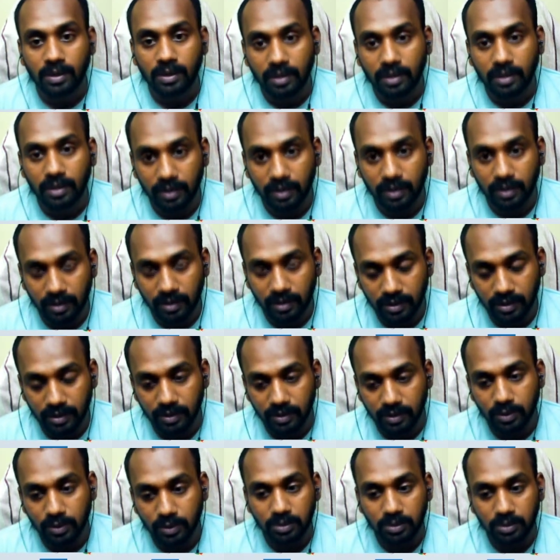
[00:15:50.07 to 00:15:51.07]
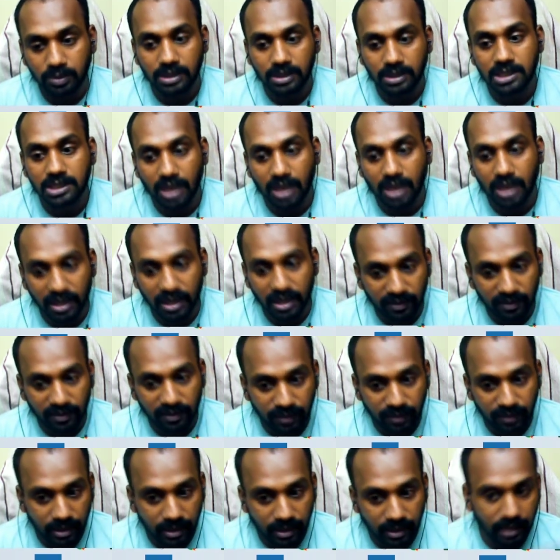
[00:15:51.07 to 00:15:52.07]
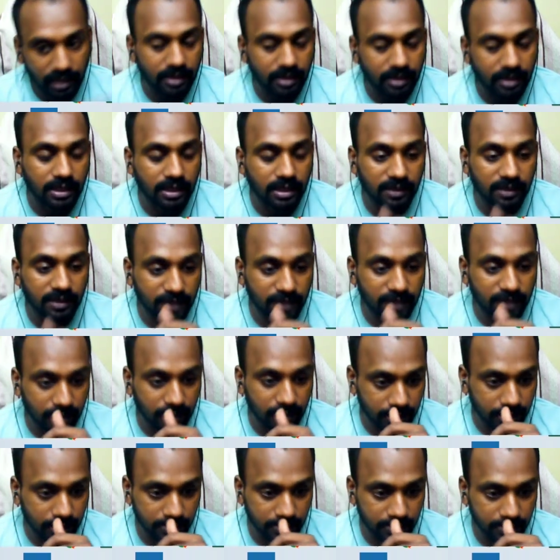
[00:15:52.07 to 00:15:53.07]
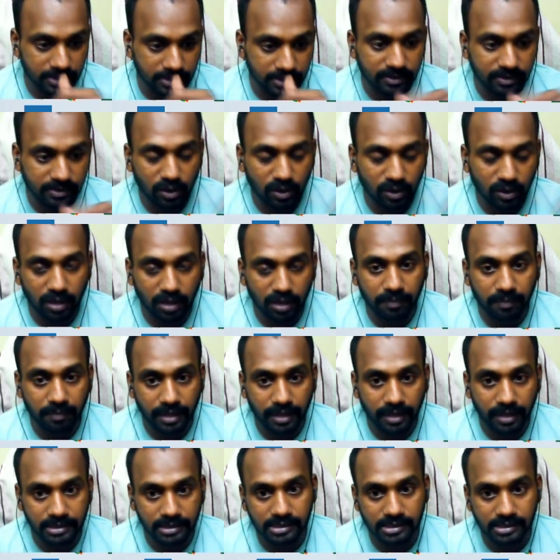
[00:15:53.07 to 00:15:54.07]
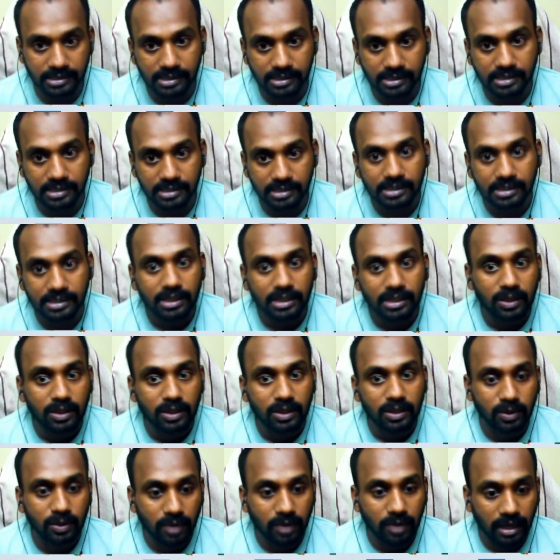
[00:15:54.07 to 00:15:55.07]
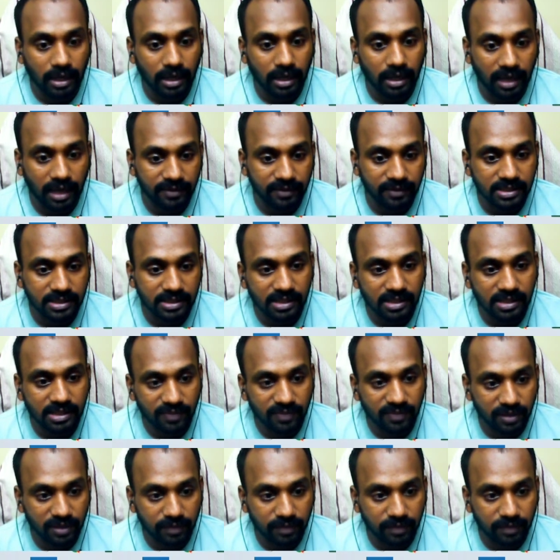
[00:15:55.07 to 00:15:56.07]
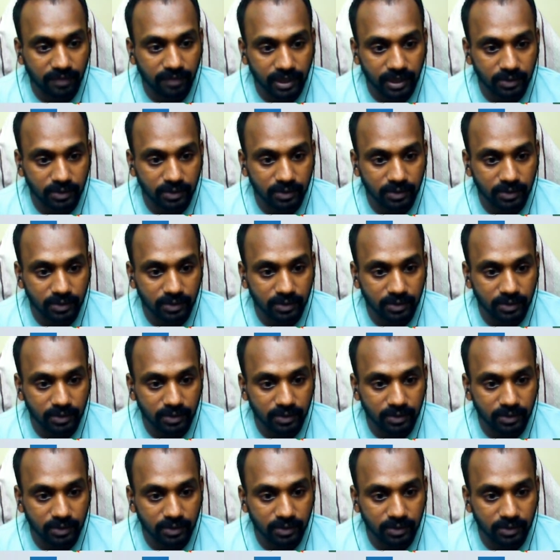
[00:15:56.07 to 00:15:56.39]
do this, or if the specific column matches this, you can have a different value.